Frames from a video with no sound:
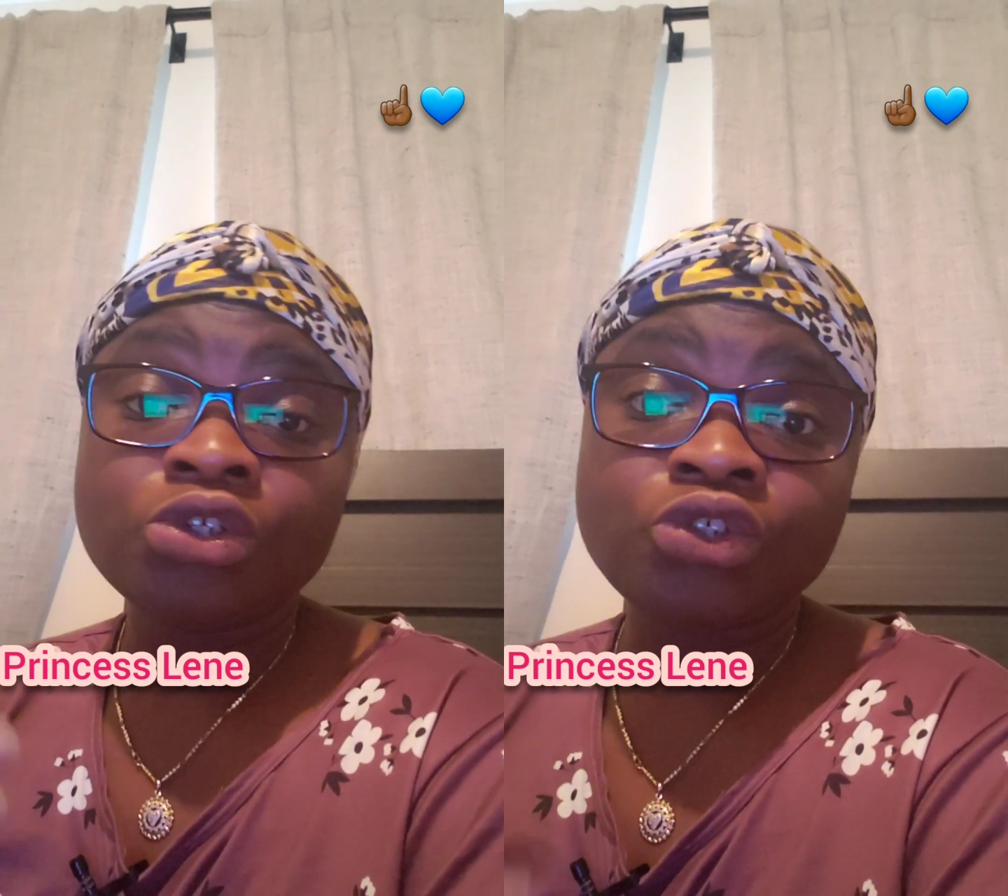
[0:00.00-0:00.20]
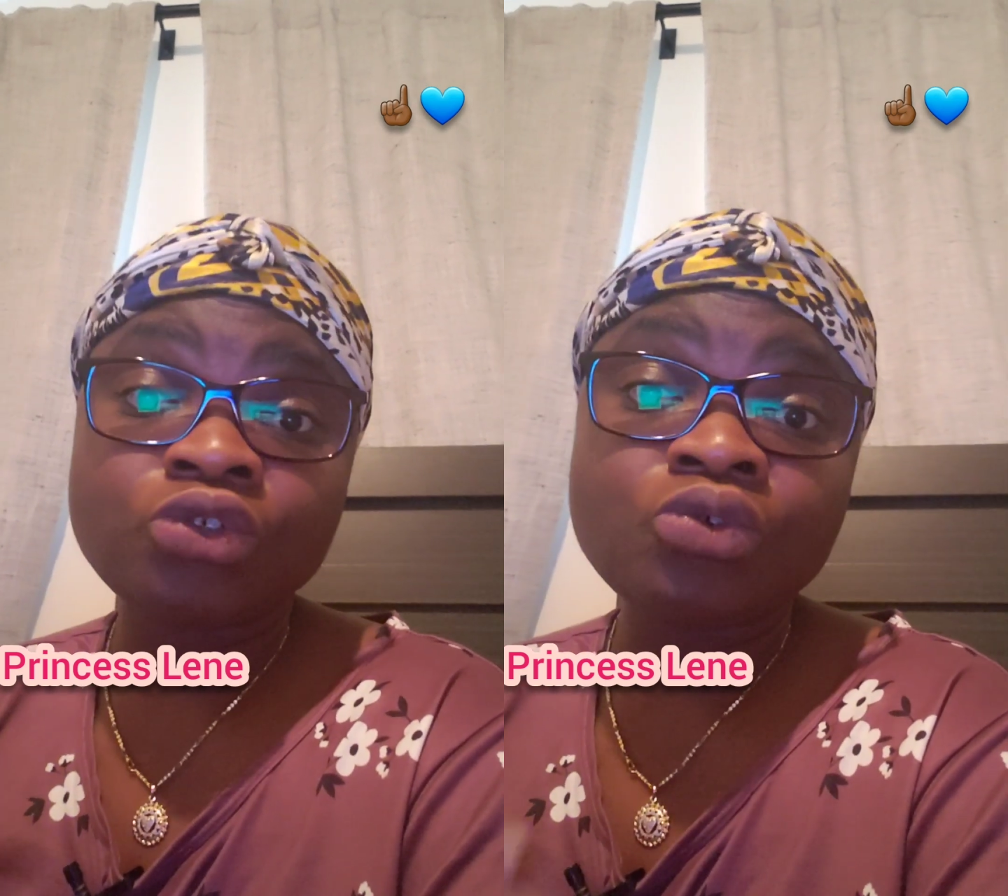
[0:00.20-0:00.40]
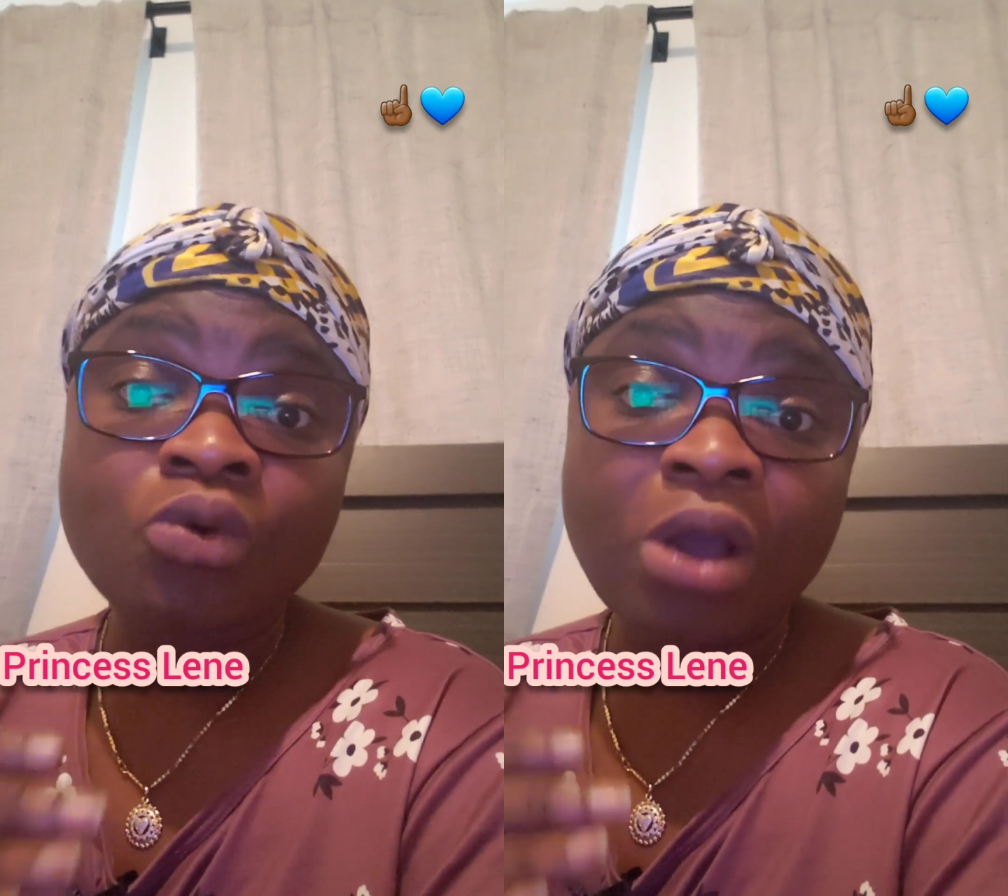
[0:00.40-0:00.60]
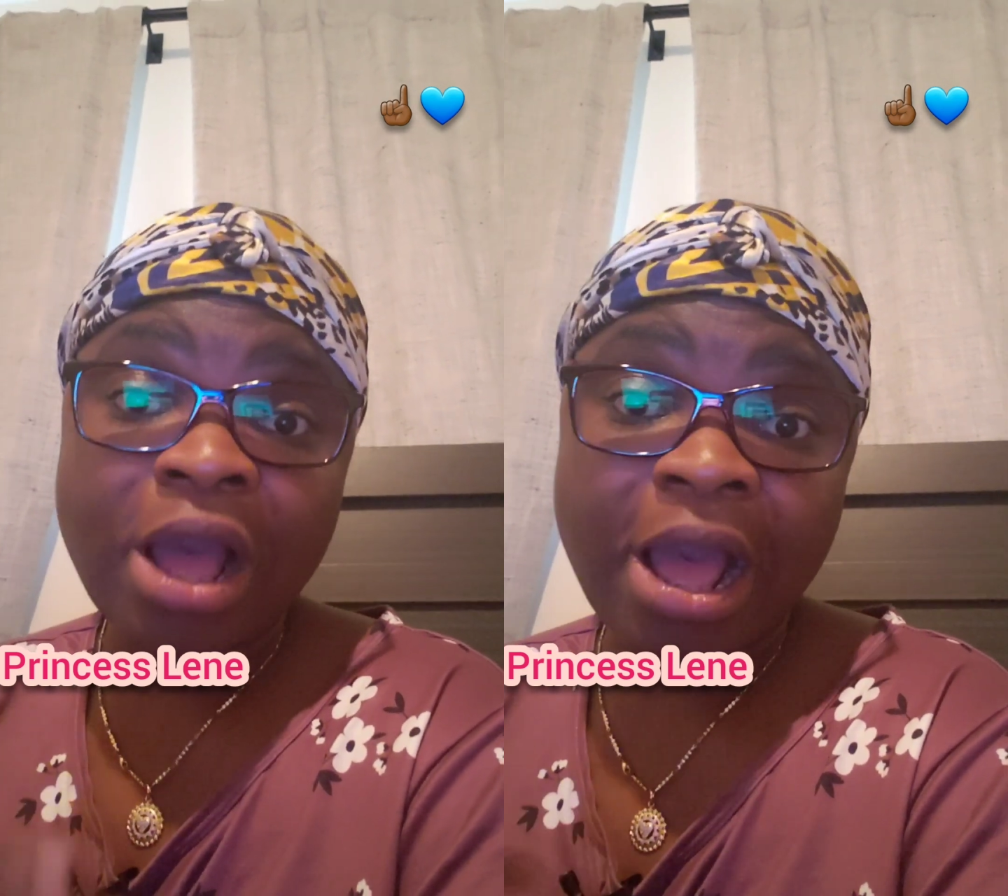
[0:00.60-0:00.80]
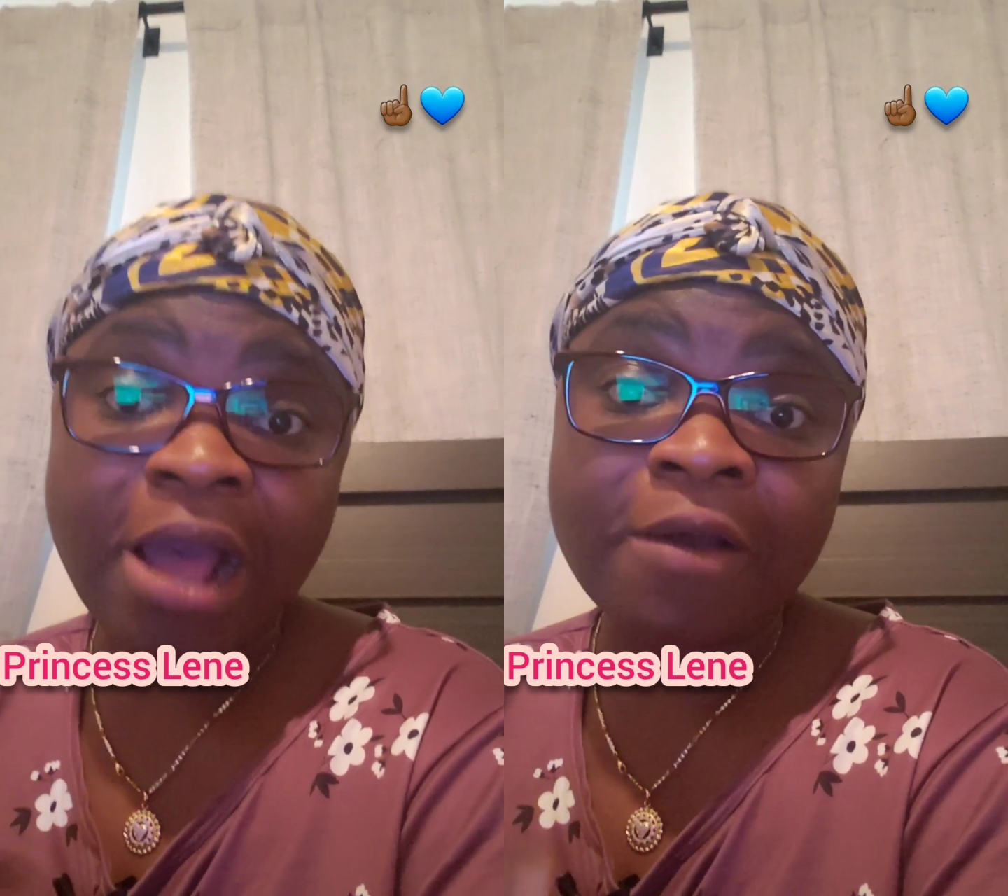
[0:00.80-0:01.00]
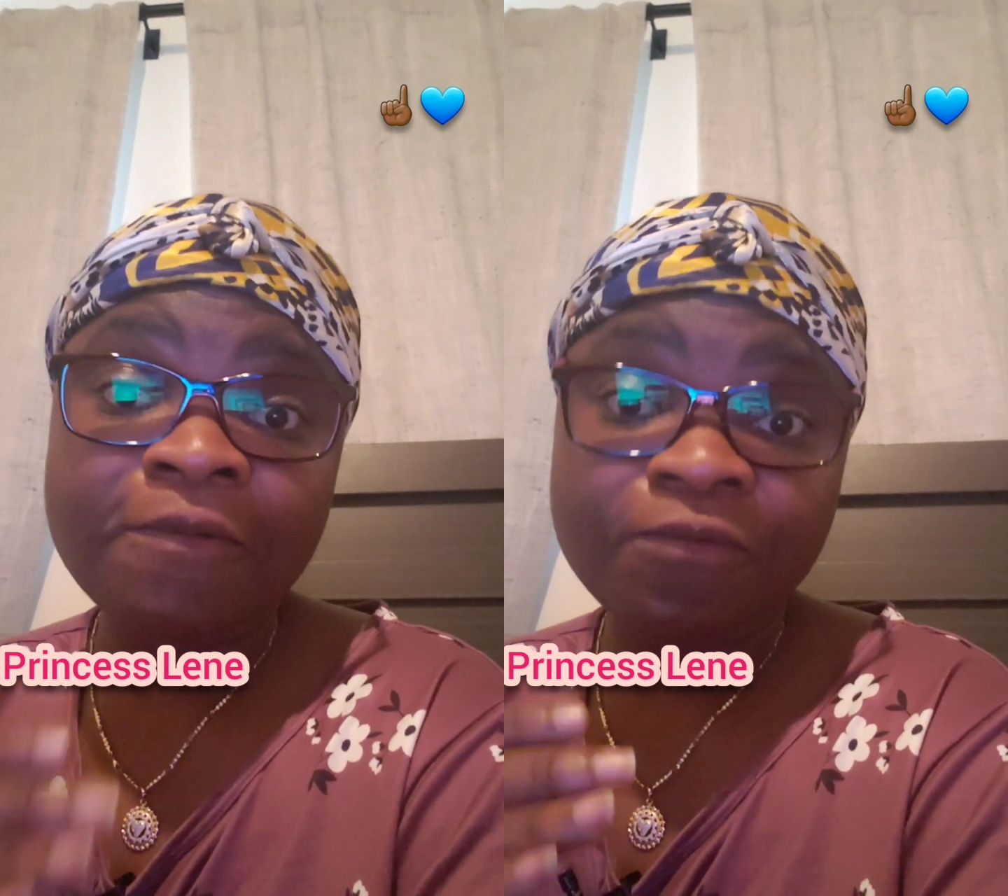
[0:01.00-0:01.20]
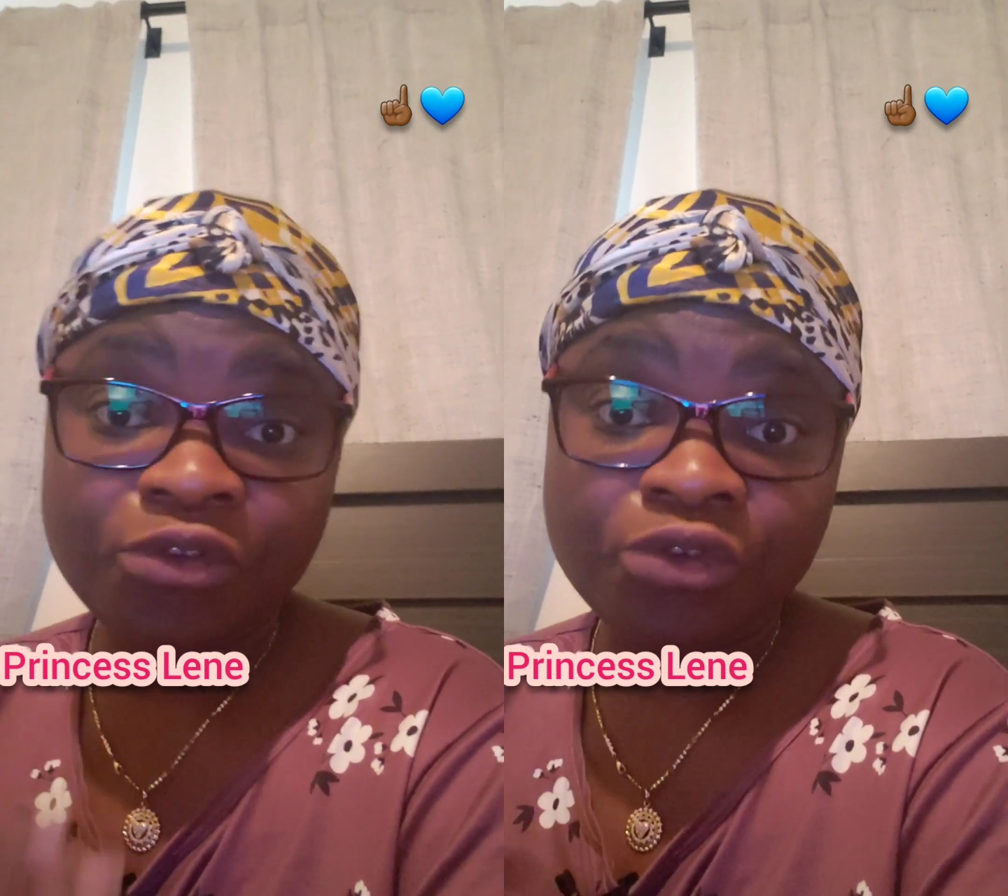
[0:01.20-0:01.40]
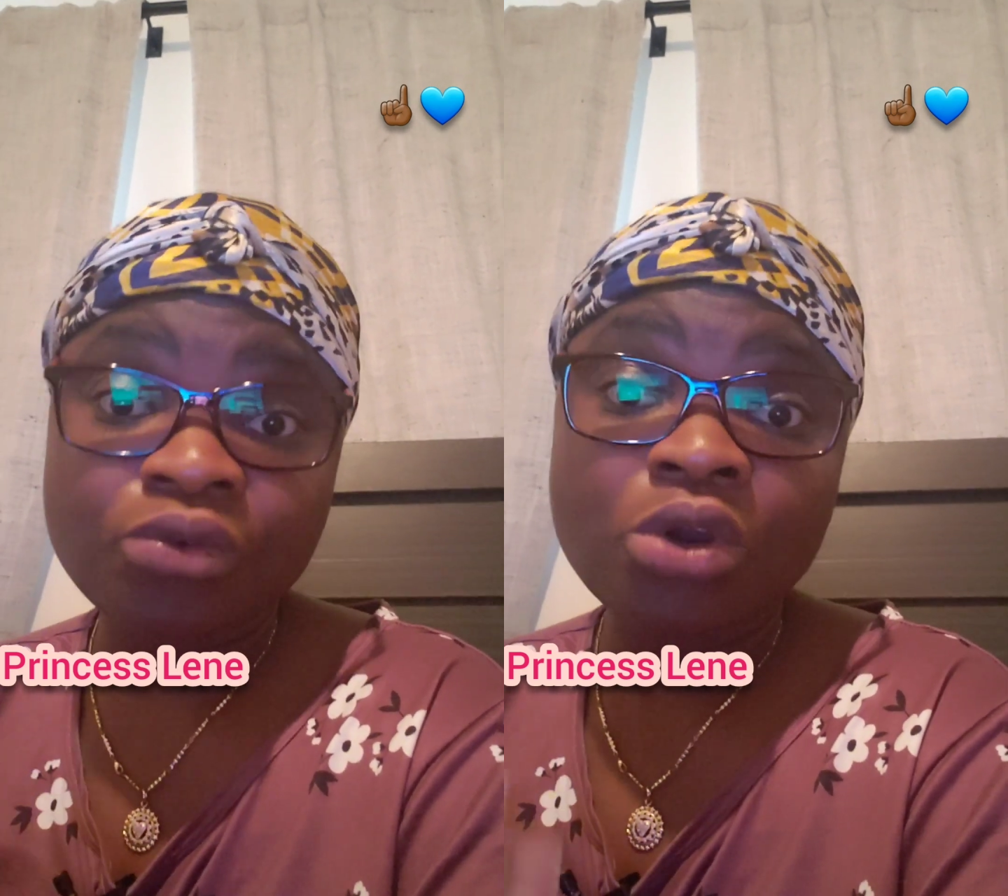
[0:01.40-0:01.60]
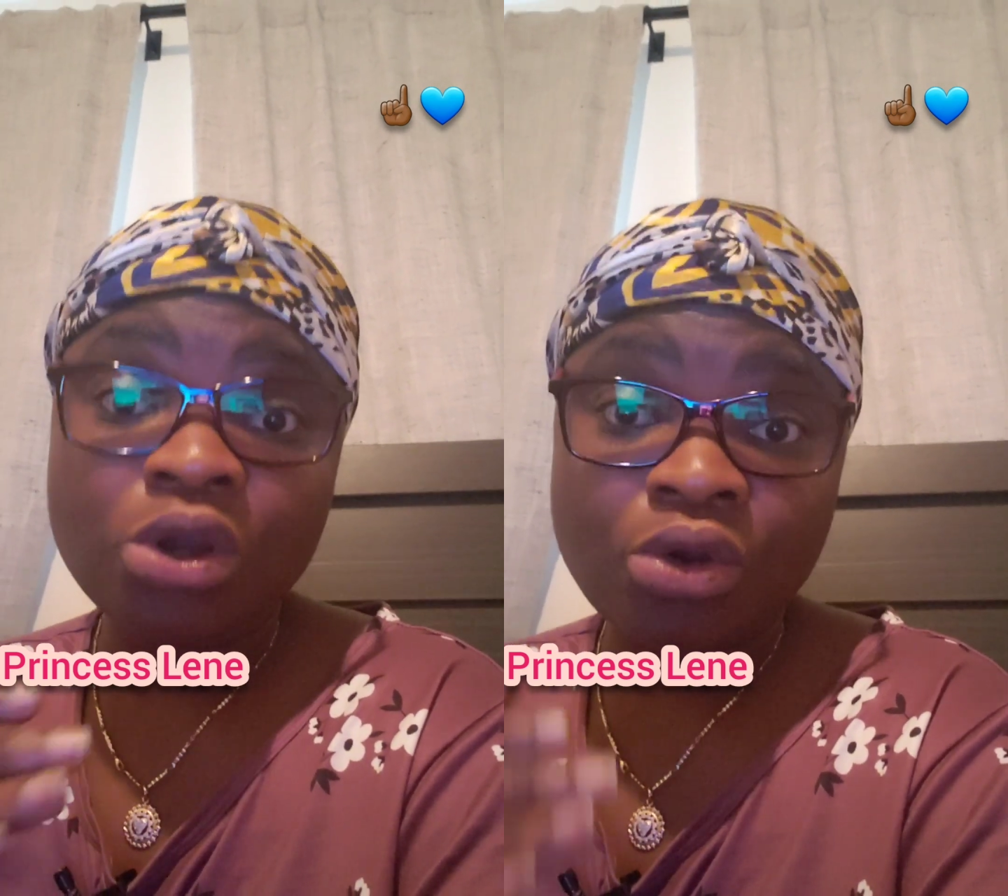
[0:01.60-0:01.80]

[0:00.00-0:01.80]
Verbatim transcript: You have to